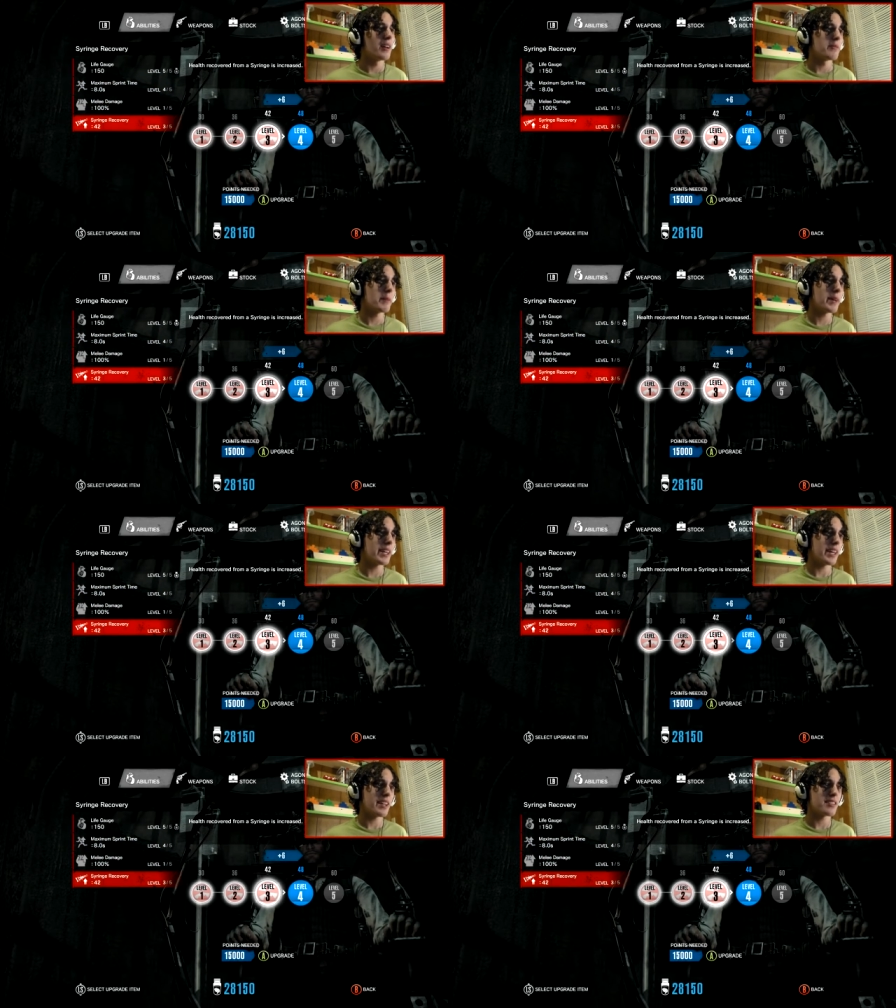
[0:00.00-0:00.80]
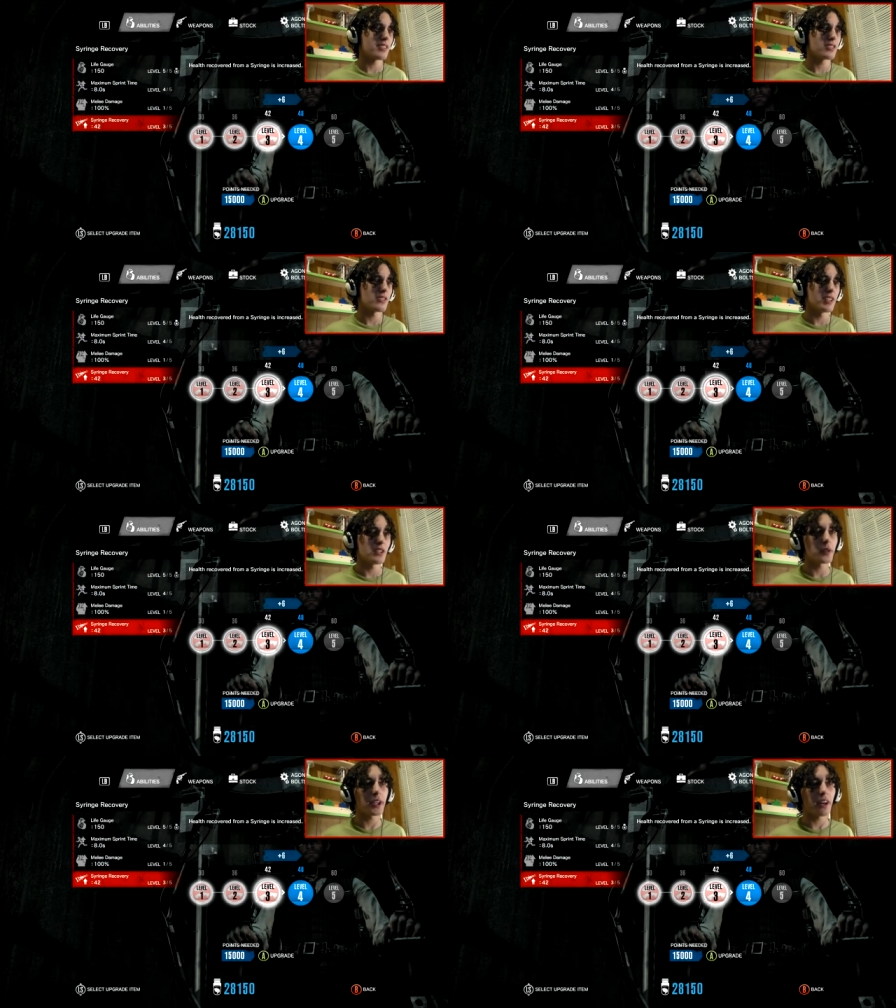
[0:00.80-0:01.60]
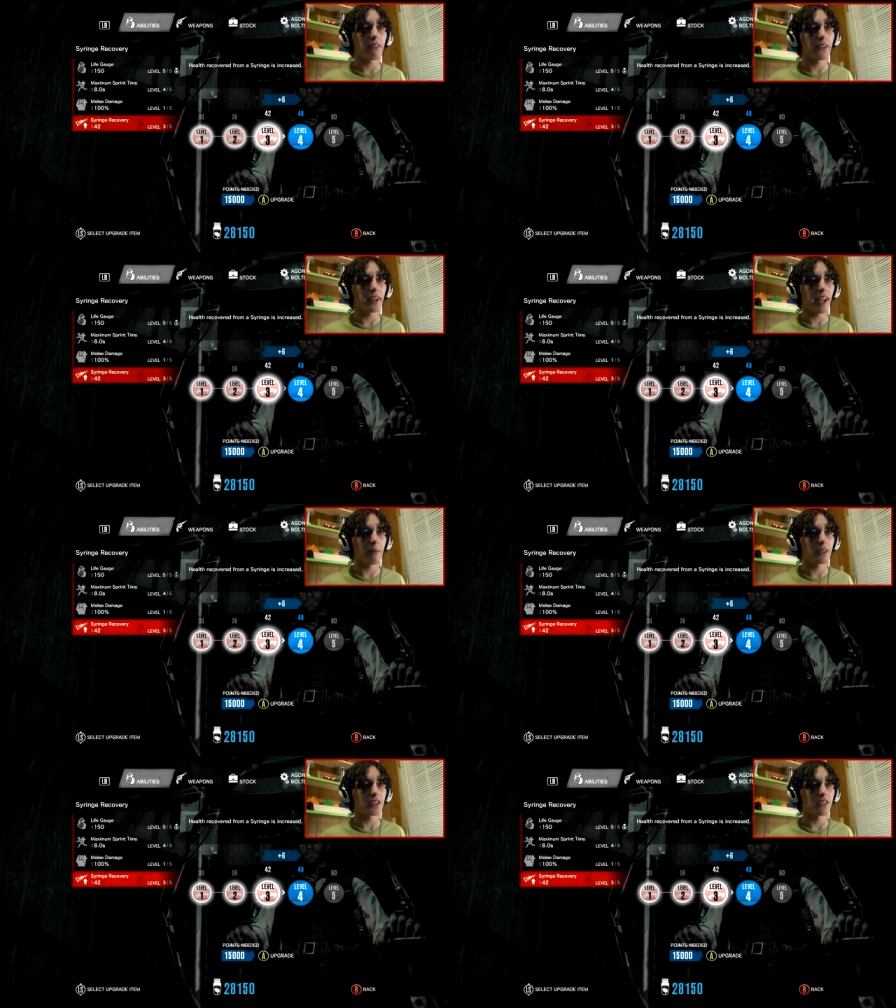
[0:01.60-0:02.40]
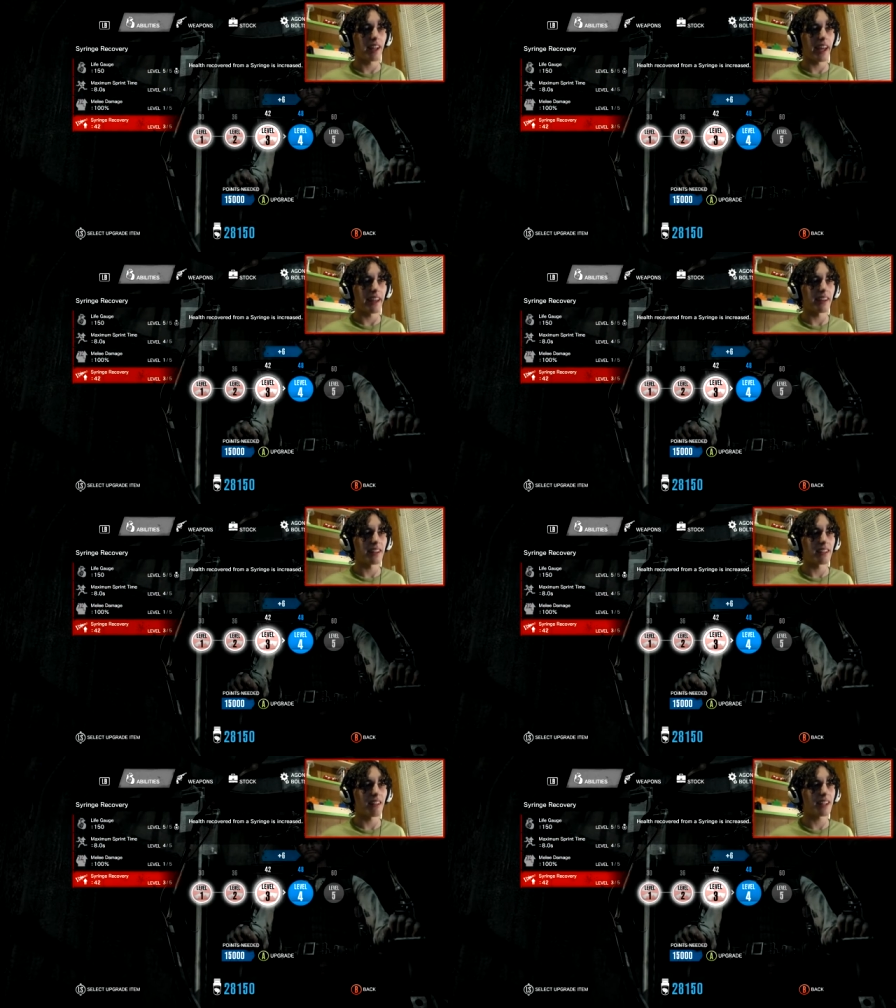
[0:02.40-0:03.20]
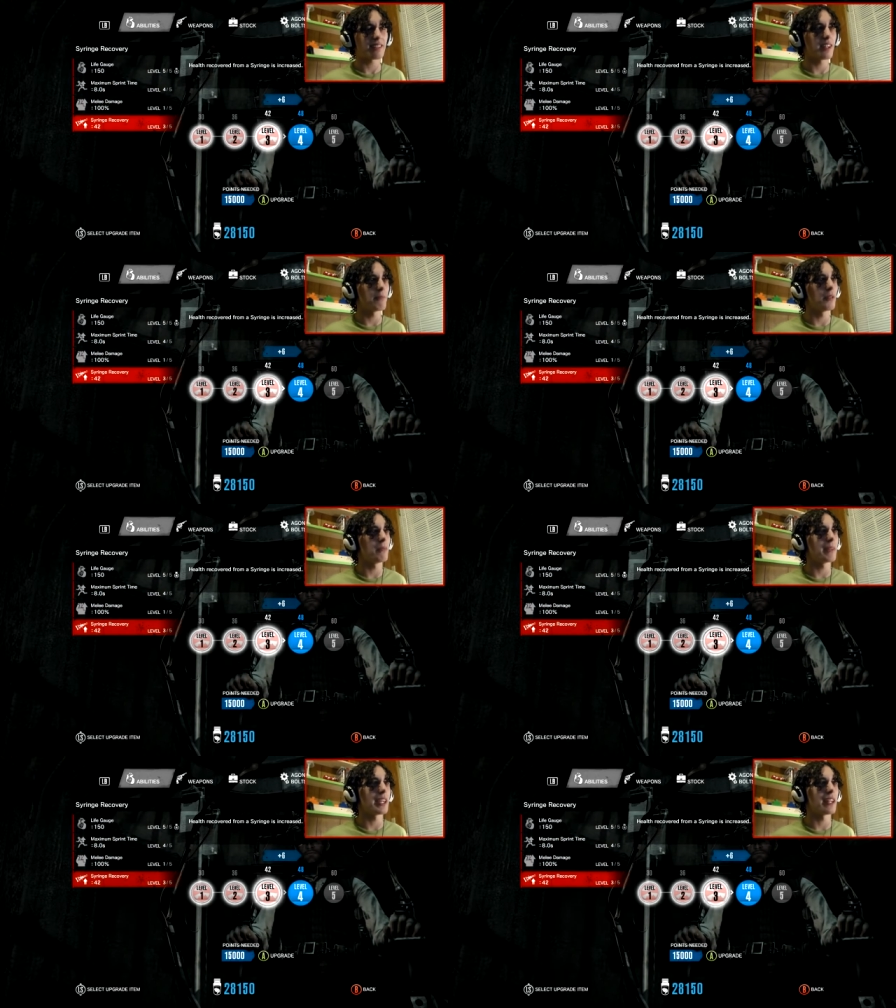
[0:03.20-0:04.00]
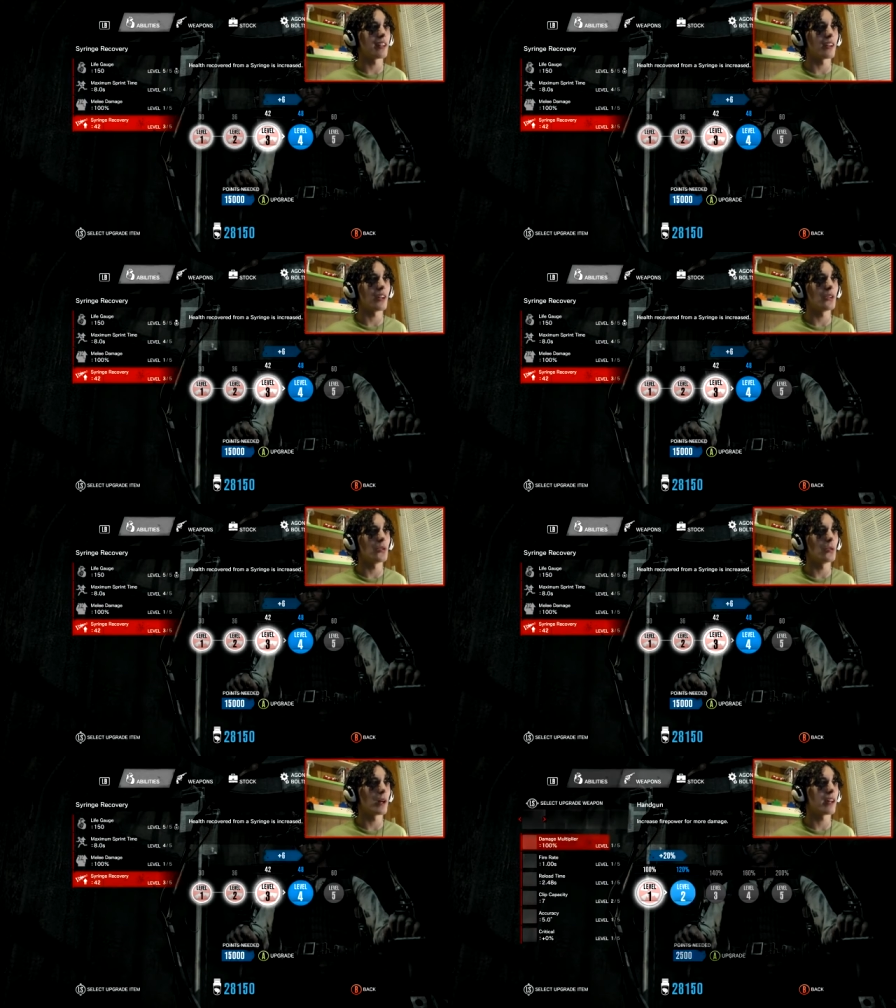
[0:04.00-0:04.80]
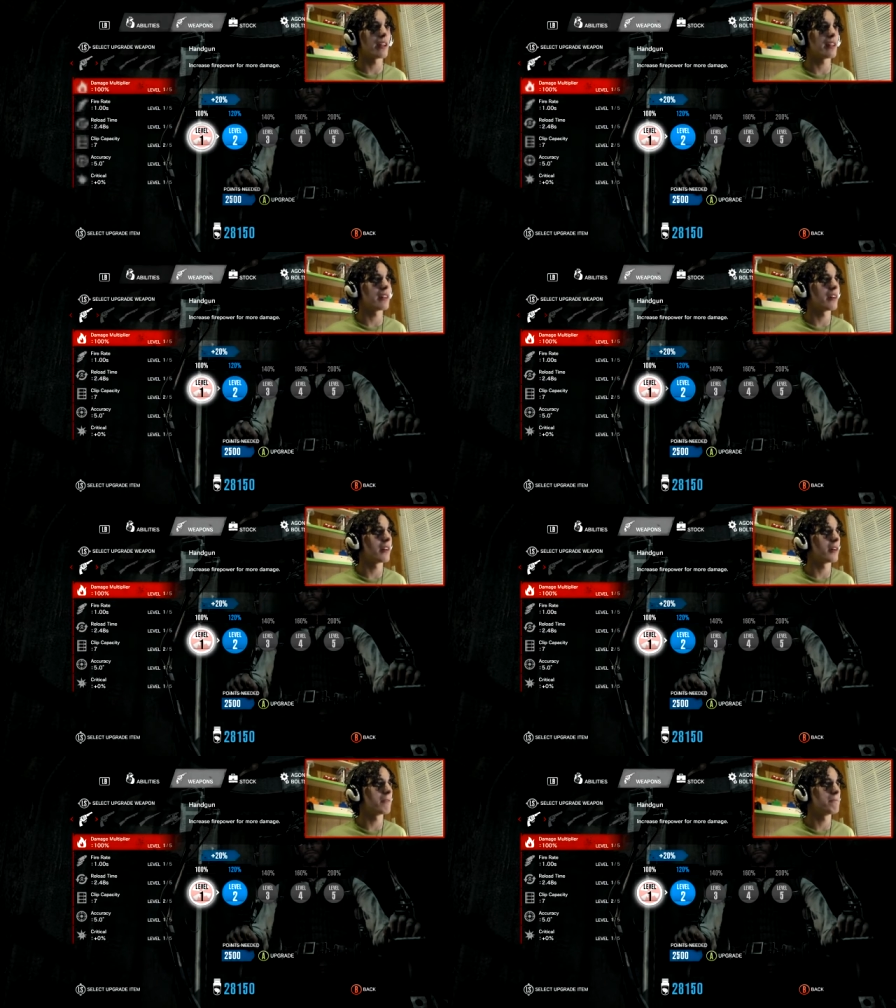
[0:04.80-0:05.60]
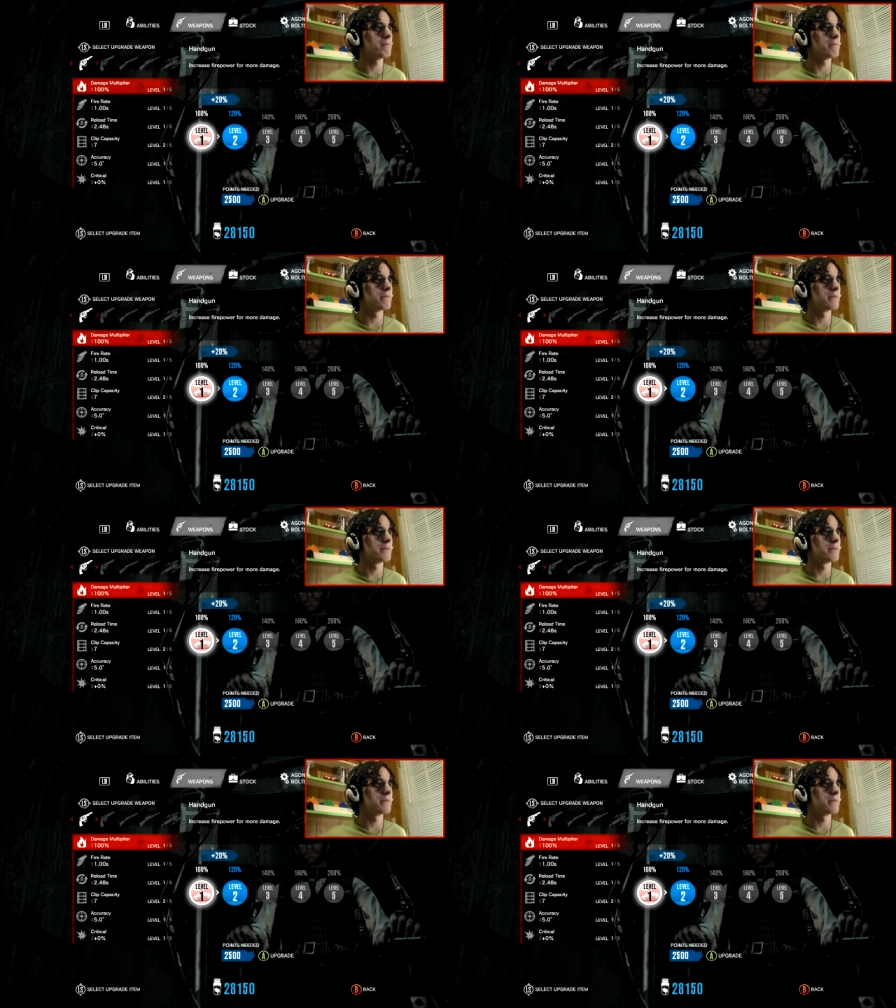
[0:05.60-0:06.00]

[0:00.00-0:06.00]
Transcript: I might get the syringe recovery, how much is that? That's gonna put me in the low. Um,